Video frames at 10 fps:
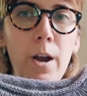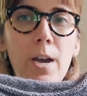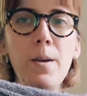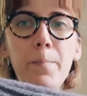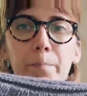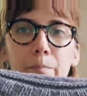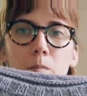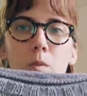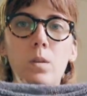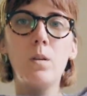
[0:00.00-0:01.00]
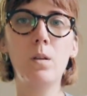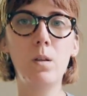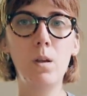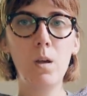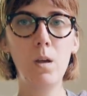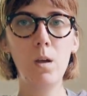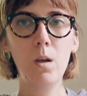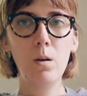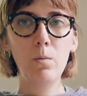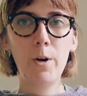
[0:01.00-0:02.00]
gray,
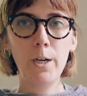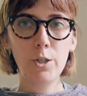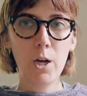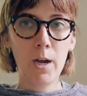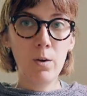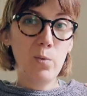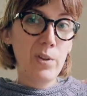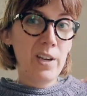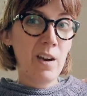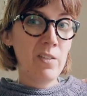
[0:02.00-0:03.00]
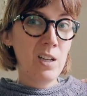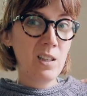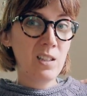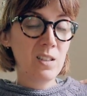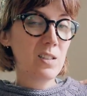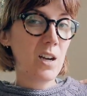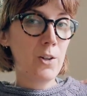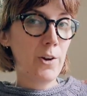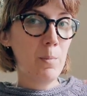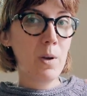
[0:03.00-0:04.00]
which I don't really have anything this
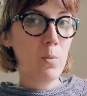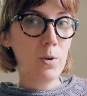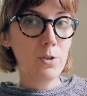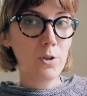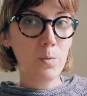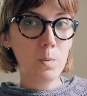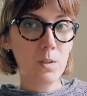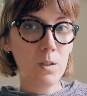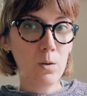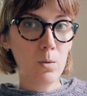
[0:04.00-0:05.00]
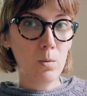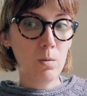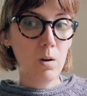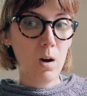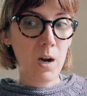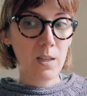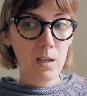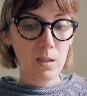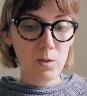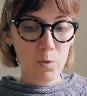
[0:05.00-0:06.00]
color in my wardrobe, so I
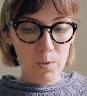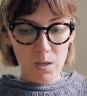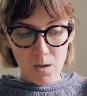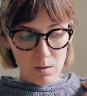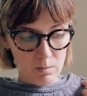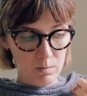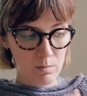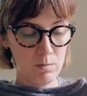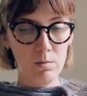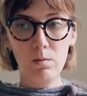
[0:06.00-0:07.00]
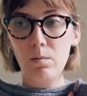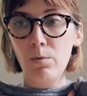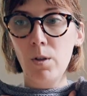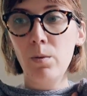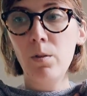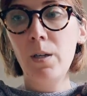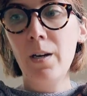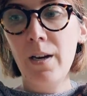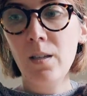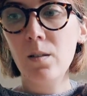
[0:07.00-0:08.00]
think this will be really, really
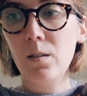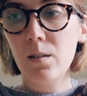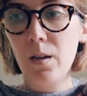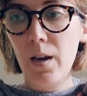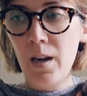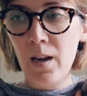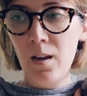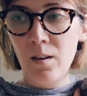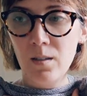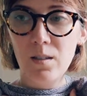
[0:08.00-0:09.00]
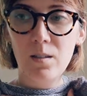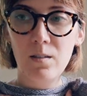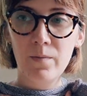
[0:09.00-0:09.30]
nice, and